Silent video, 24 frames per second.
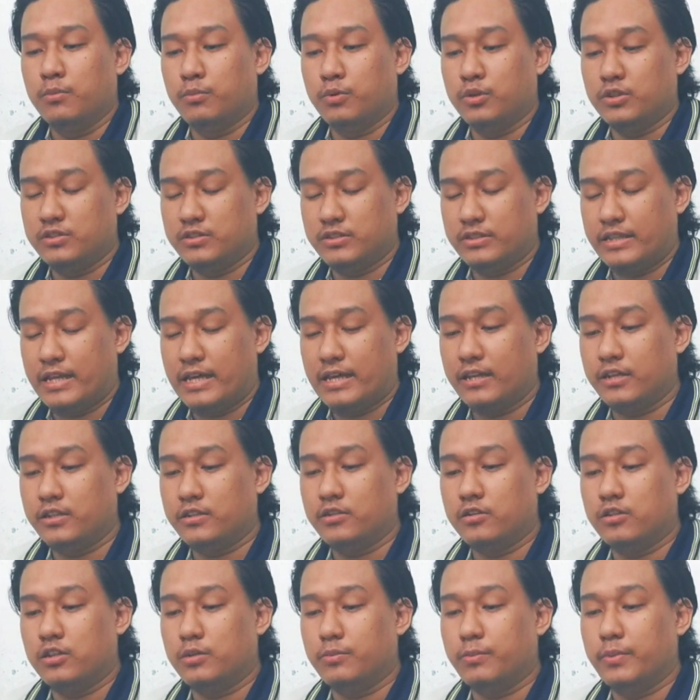
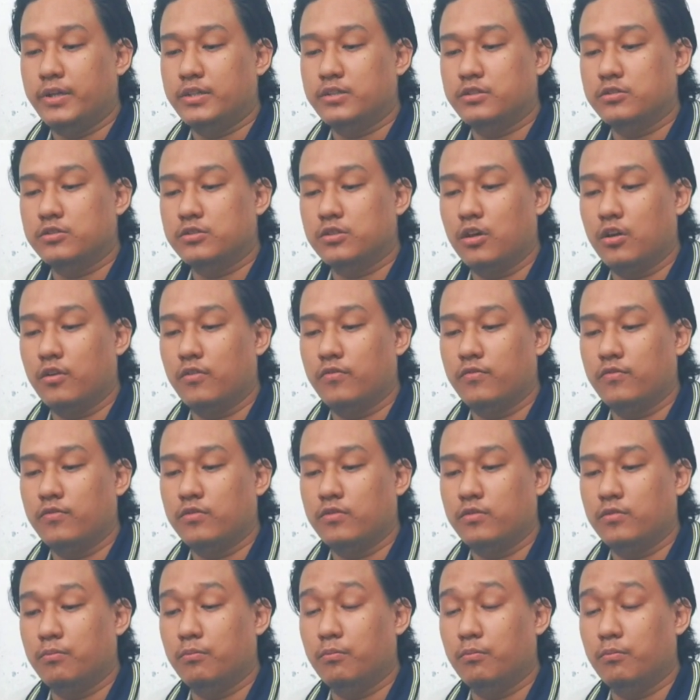personality on the basis of